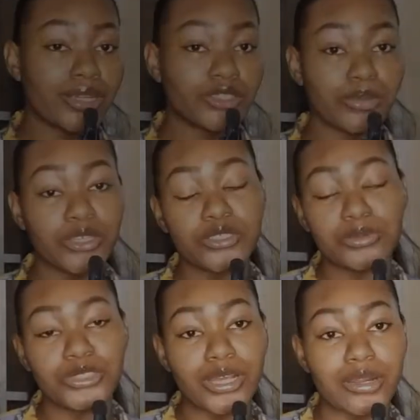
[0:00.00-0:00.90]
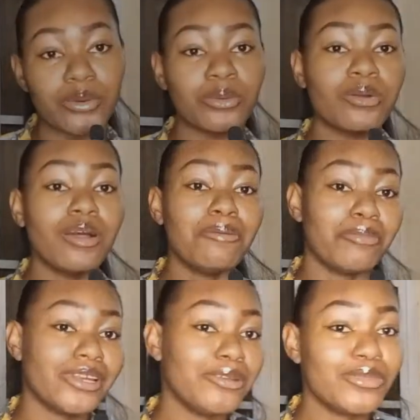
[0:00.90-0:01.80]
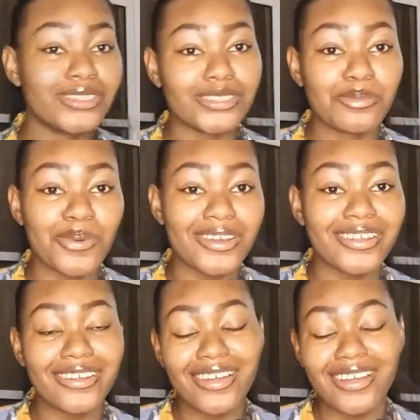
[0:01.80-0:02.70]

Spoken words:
back to my YouTube channel. My name is Imole.